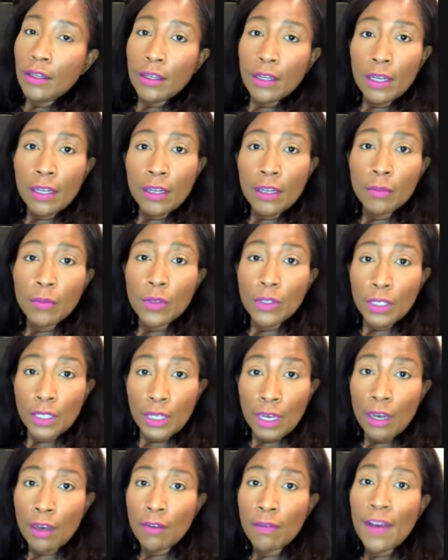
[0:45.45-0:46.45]
of
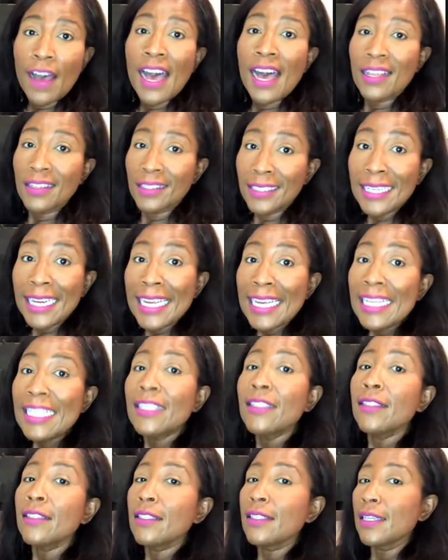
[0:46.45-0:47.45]
holiday
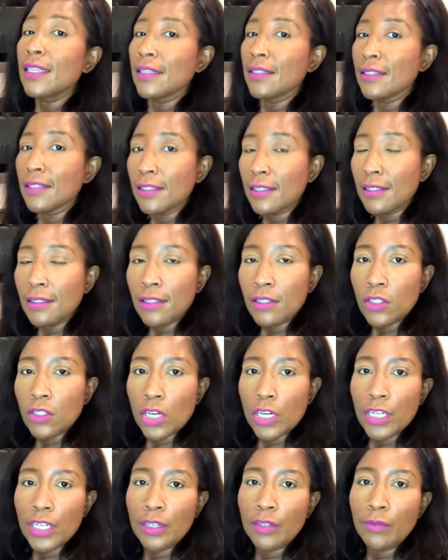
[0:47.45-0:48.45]
season,
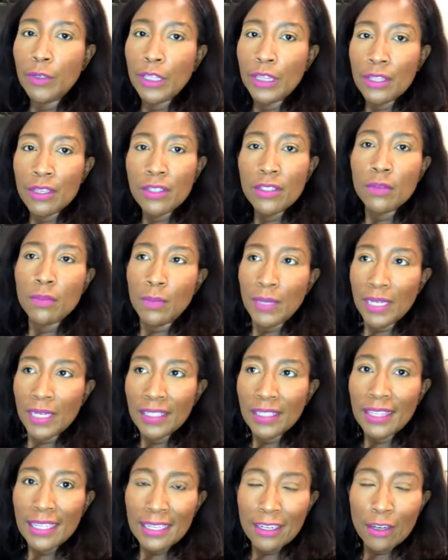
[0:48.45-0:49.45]
starting with this
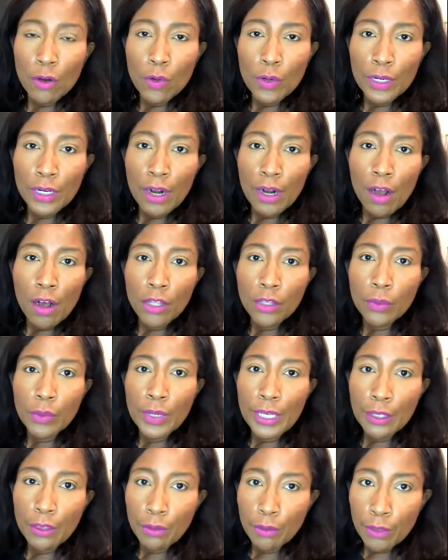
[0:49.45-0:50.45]
month and going all the
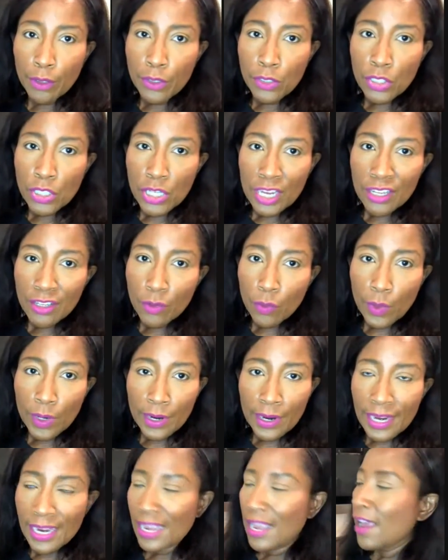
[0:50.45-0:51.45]
way through
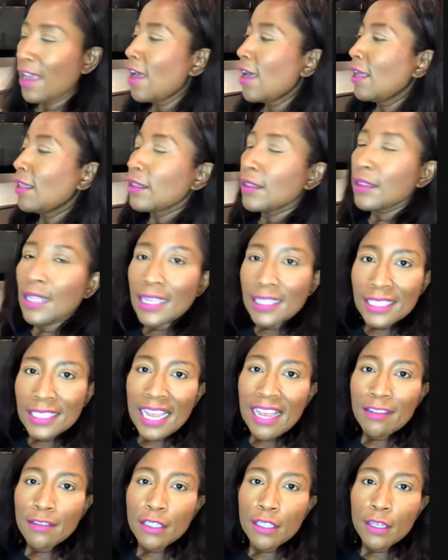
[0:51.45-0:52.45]
January. Let's
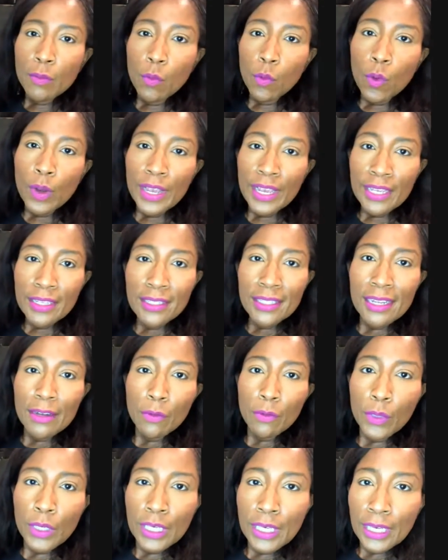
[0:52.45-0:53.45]
have some ways
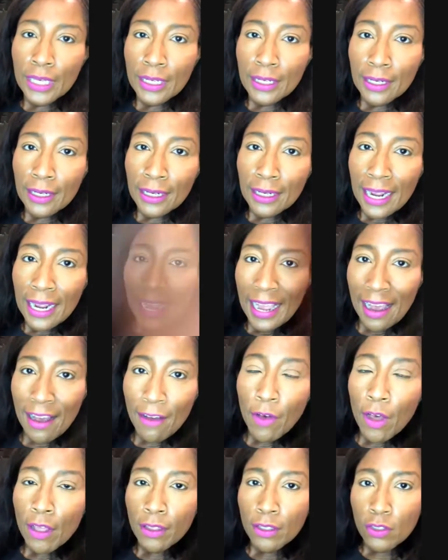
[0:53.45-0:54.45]
that we can have
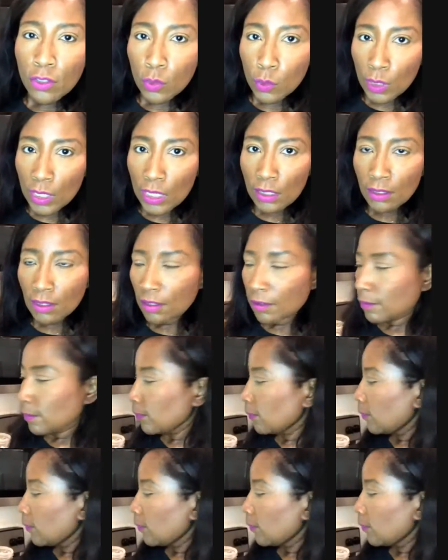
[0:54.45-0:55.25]
all the sweets